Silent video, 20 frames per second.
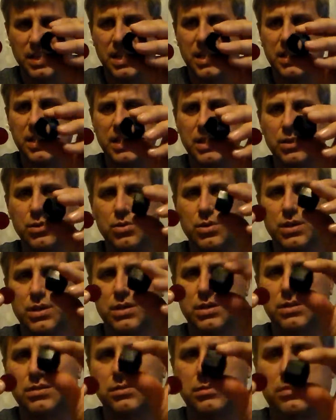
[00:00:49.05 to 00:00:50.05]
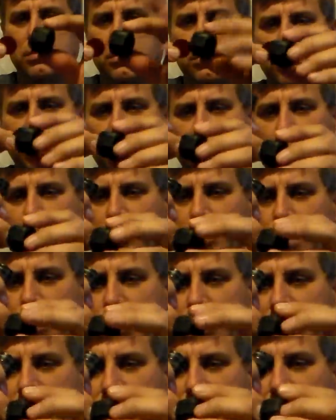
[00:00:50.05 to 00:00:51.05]
And then you can
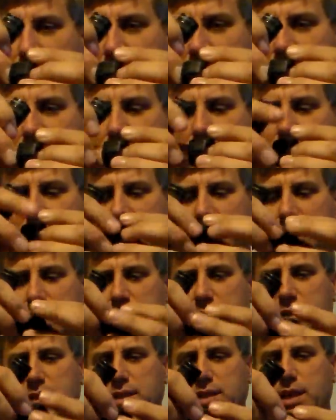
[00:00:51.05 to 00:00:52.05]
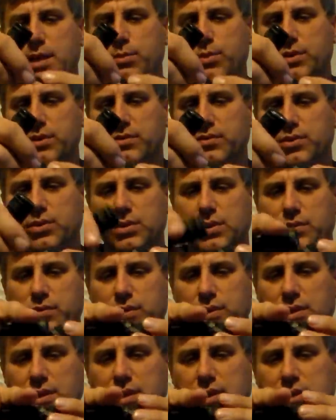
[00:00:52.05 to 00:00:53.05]
put your different lenses in there, and it came with a few
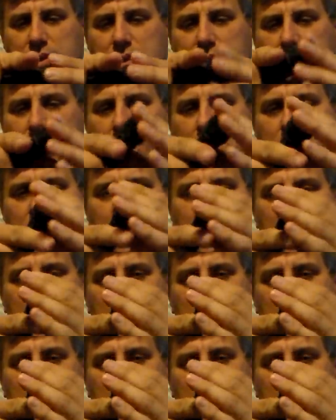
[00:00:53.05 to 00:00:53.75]
different lenses.